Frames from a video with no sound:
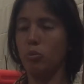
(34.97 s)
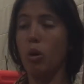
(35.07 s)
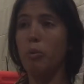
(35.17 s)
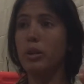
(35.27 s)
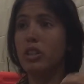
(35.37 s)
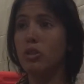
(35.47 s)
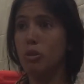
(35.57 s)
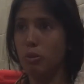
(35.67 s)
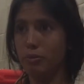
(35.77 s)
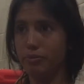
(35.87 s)
What we
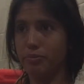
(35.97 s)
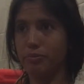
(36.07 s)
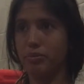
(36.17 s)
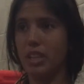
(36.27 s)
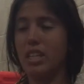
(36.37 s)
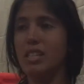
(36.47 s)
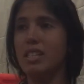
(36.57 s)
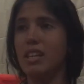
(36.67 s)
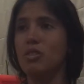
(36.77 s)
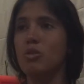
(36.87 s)
do mm -hmm. is
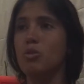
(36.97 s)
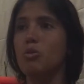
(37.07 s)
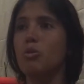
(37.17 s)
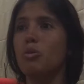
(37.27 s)
tend to